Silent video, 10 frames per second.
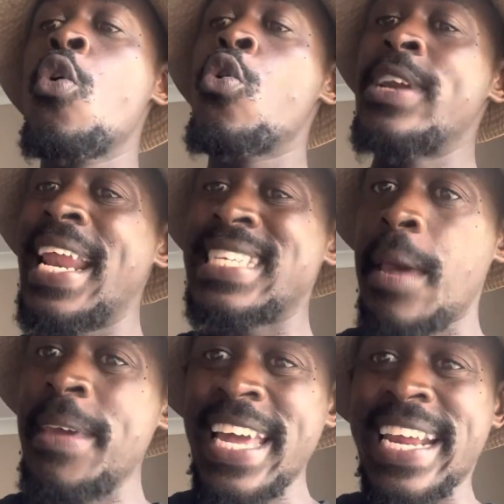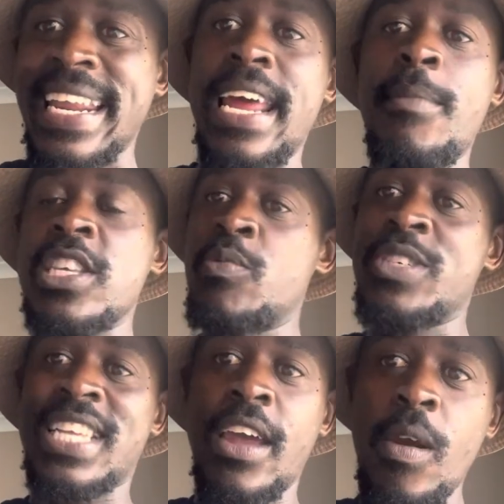no timing is grand, but seems
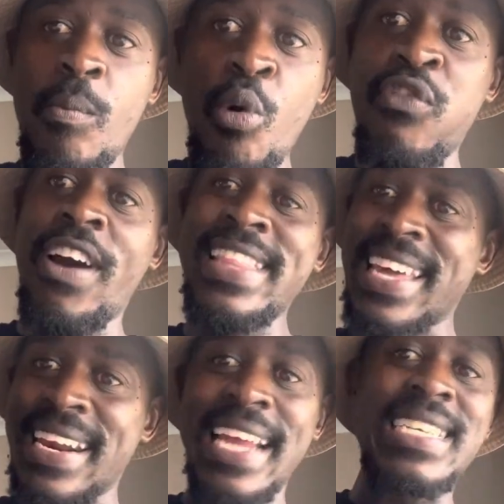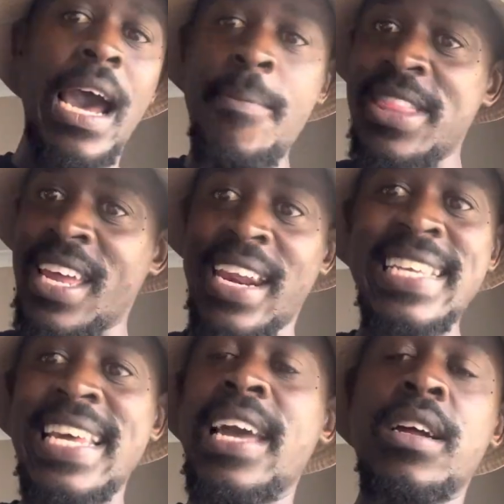to move at the right time, at the
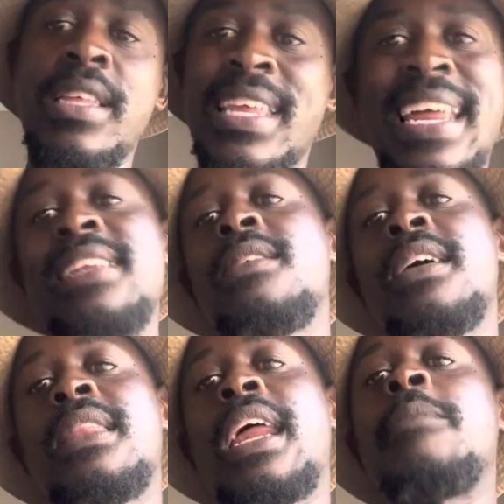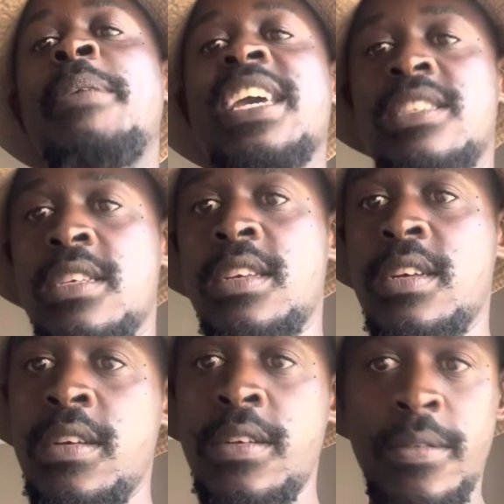right angle, at the right, at the right pace.
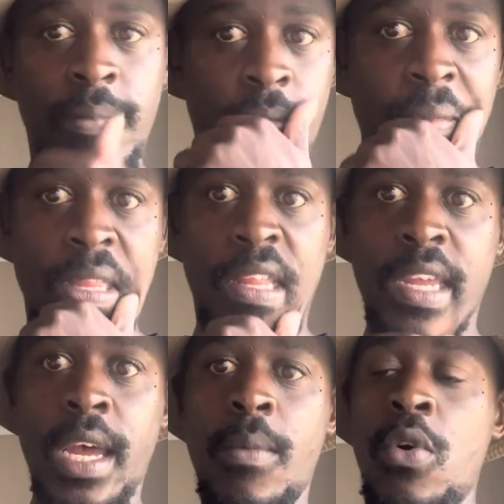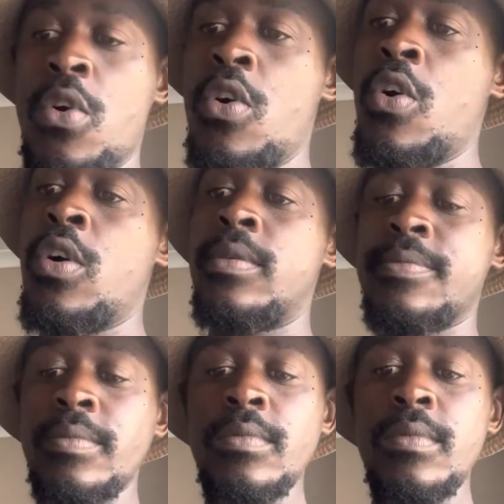Yeah.
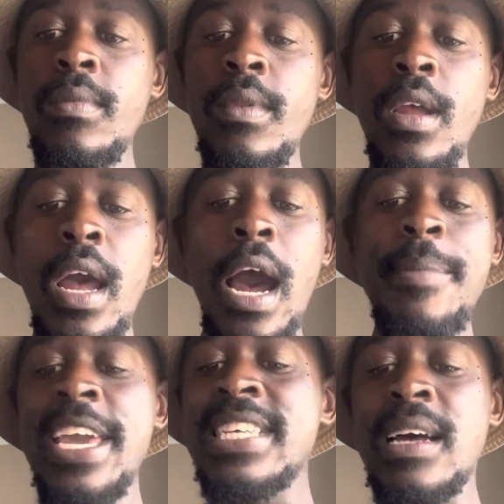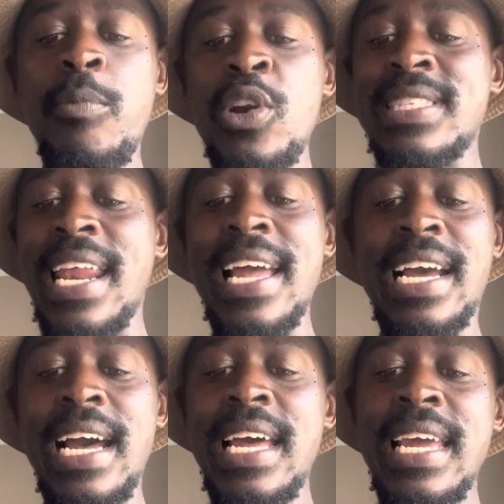Um, example
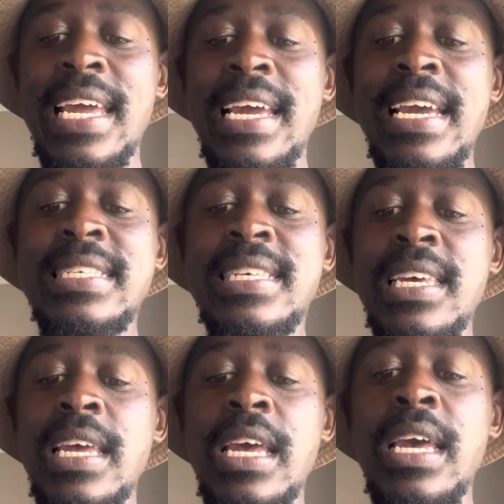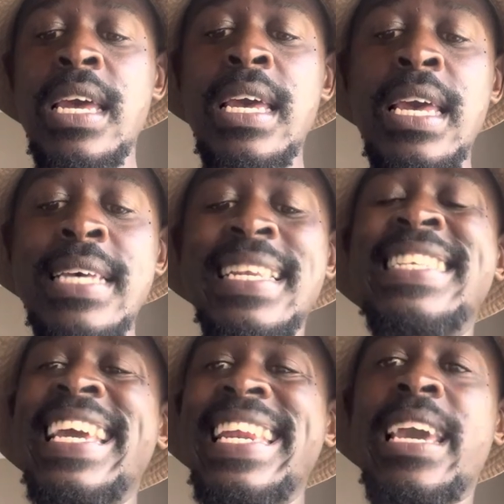striker, is he? It's in
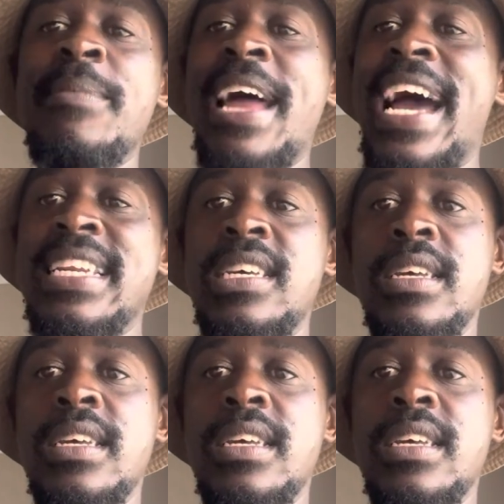technique him nandi.